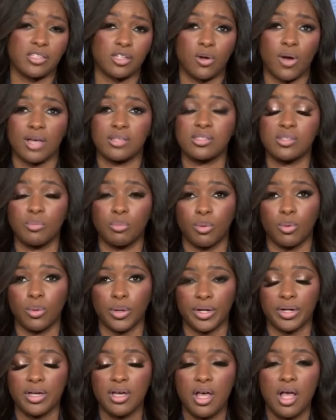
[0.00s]
across the
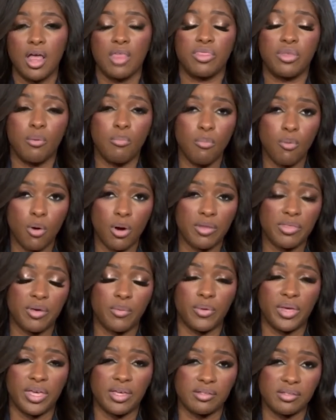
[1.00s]
board. The more that
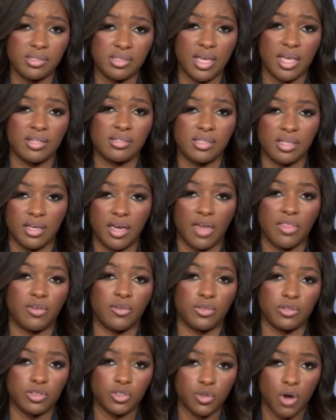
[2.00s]
we can stand together,
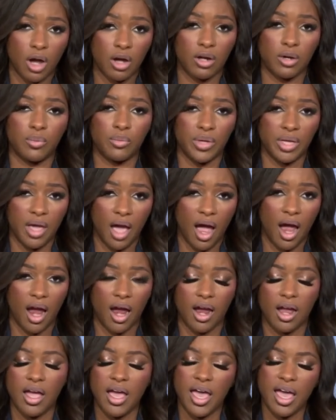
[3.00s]
the stronger we
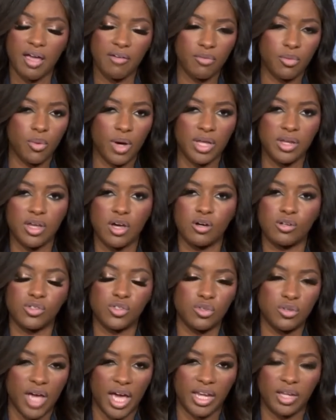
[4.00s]
are. Everyone knows
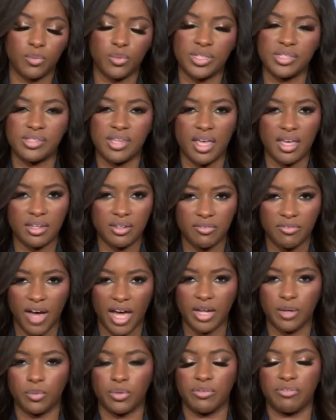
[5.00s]
united we stand,
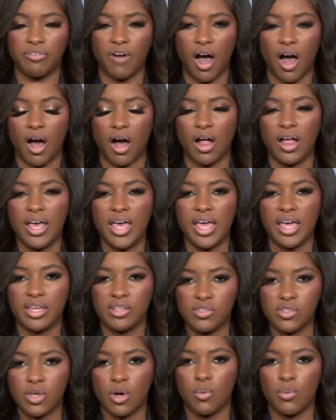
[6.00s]
divided we fall. And
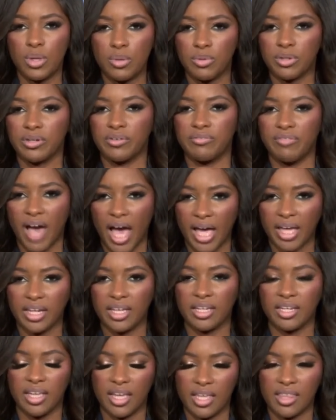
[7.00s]
so we were
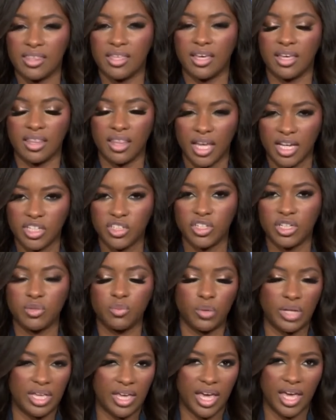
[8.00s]
divided in the election.
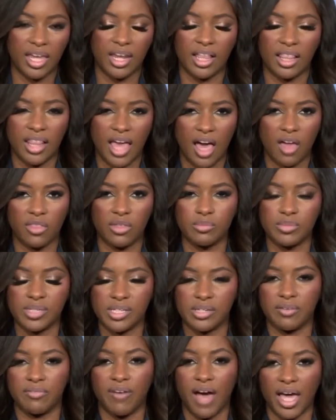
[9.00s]
We can't allow them to
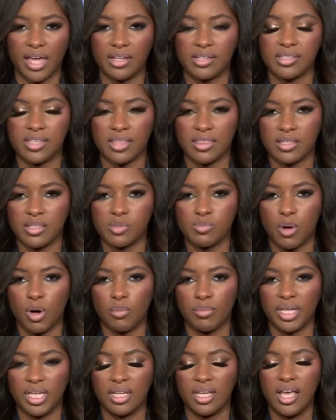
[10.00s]
divide us at this
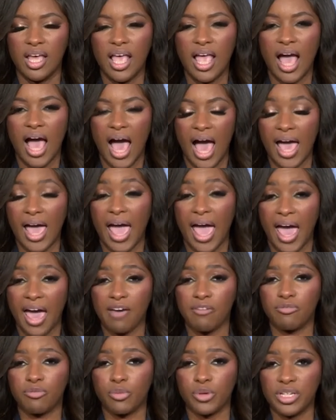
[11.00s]
moment. I
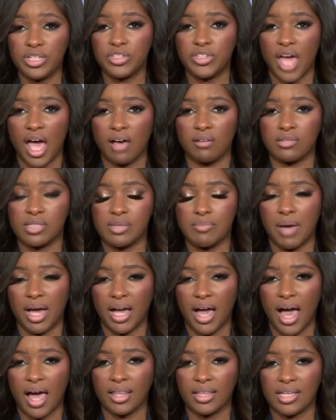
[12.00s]
have reached out to my
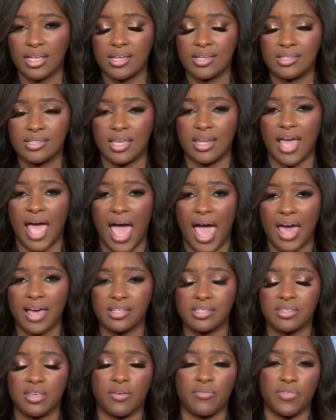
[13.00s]
colleagues and
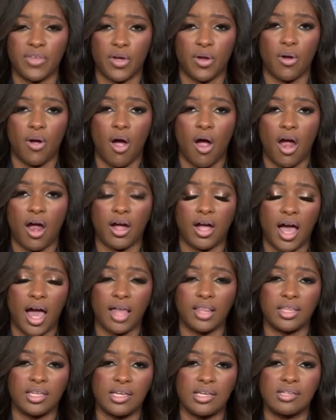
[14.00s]
asked if there are
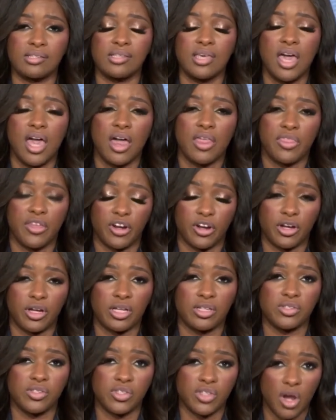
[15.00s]
colleagues that are
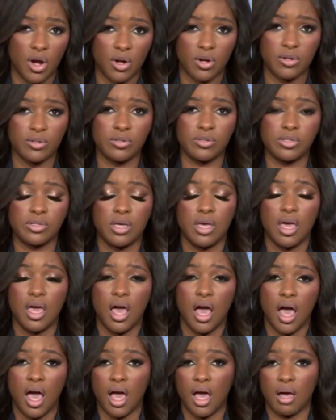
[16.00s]
concerned.
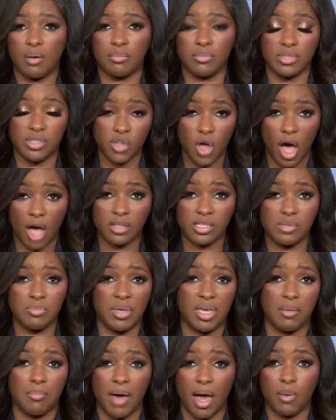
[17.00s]
Talk to
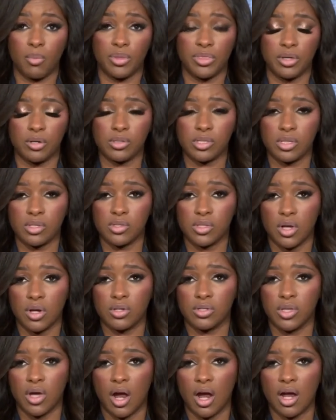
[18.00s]
me about what those
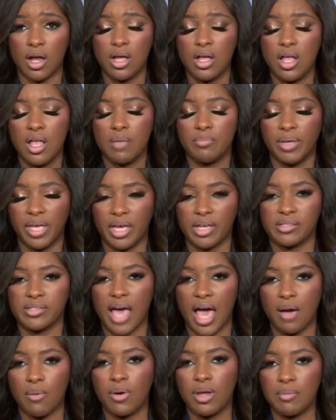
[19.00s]
concerns are, because
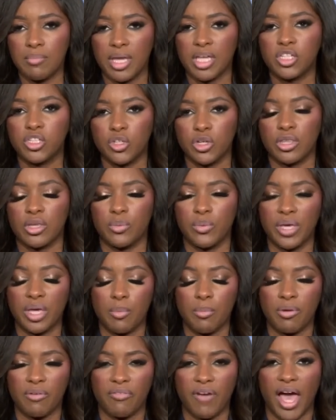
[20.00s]
I want to make sure that we
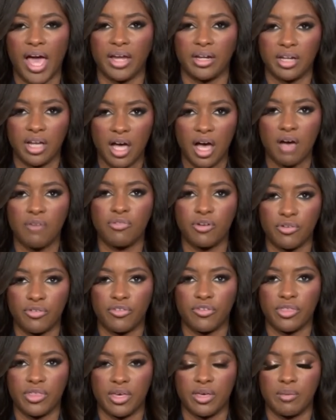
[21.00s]
can provide cover
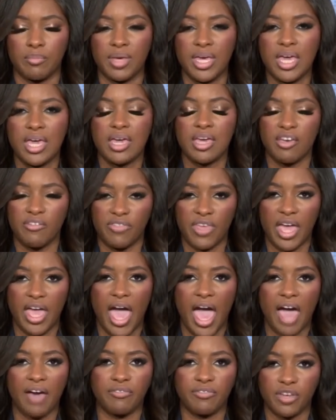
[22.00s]
for them if they
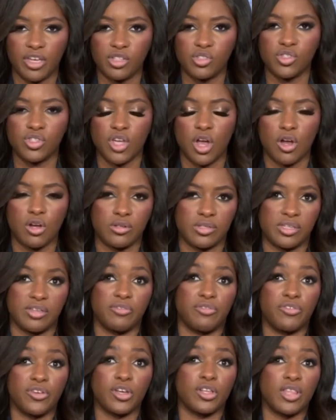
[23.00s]
have concerns and
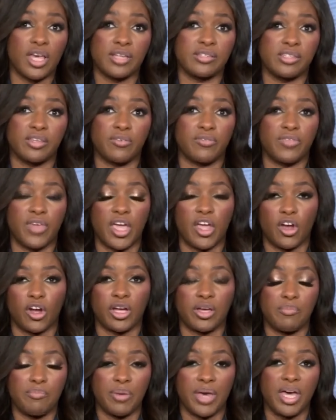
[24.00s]
feel as if they are
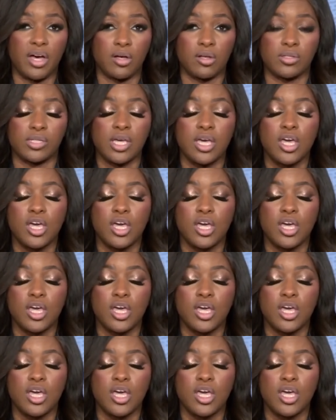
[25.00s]
compelled